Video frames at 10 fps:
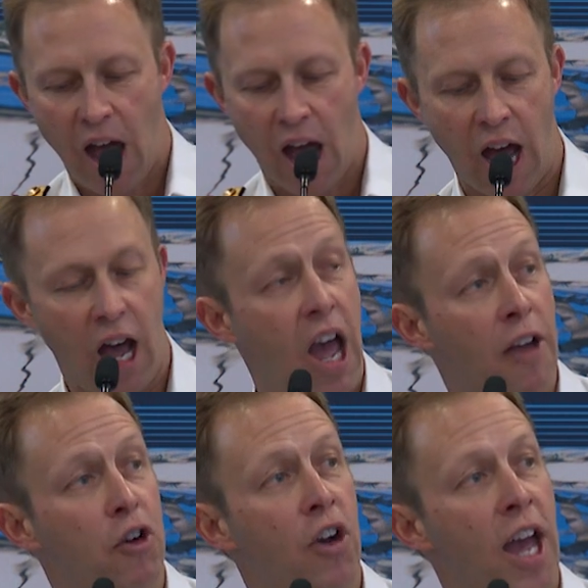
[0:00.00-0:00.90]

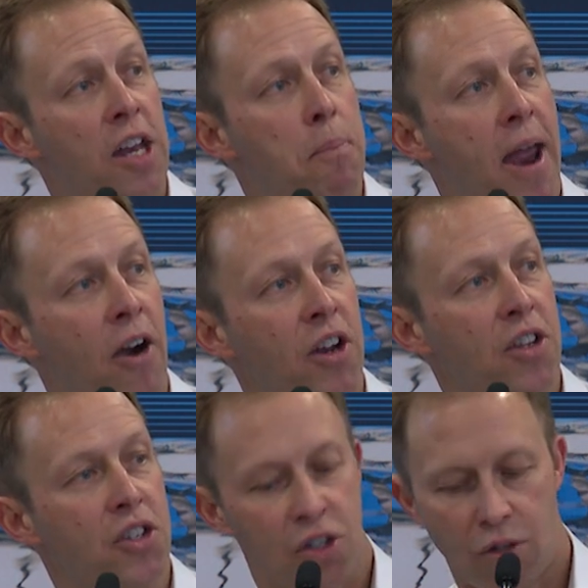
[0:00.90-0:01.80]
have created
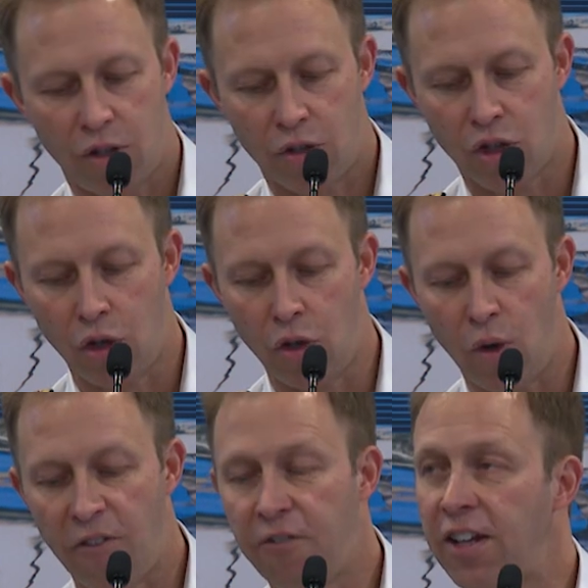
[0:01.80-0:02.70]
barriers
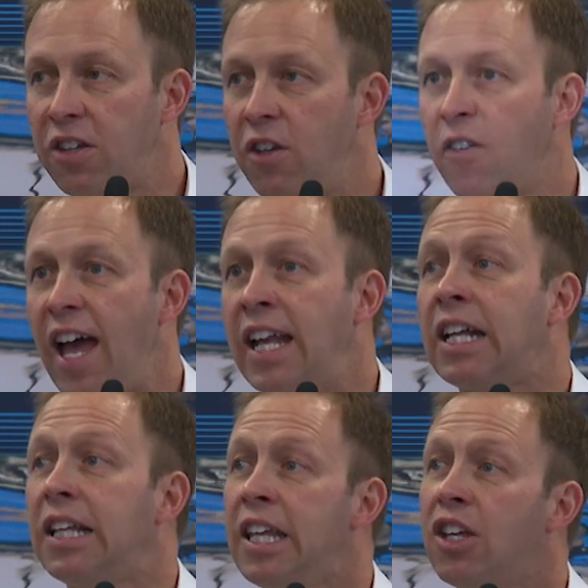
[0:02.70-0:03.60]
to effective and
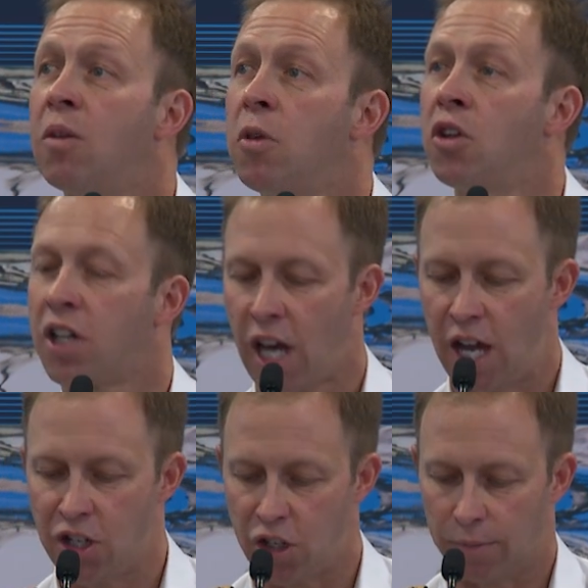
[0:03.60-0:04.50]
clear
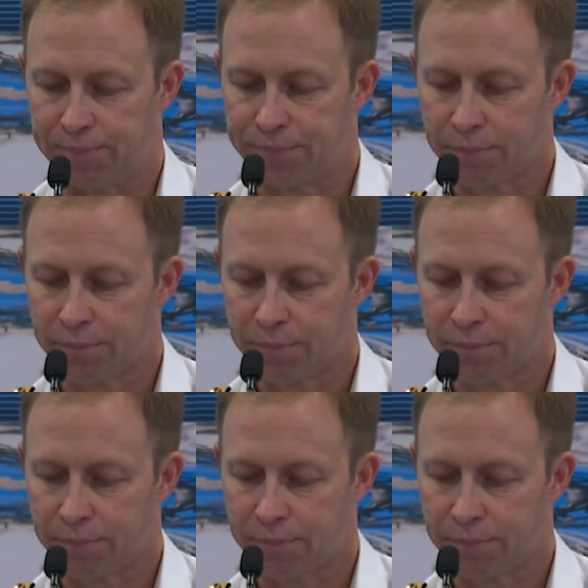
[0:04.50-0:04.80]
communication.